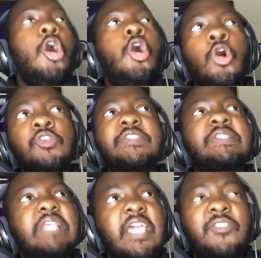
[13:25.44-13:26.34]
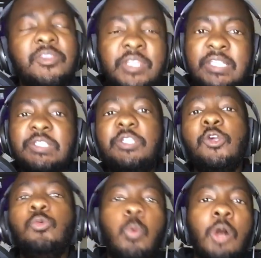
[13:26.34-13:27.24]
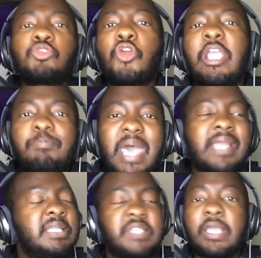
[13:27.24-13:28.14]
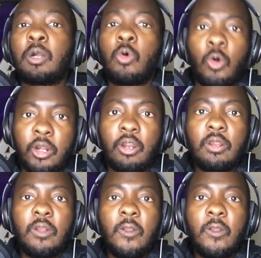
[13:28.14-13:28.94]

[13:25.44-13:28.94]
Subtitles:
Who's to say that this dude won't trade back and take a corner?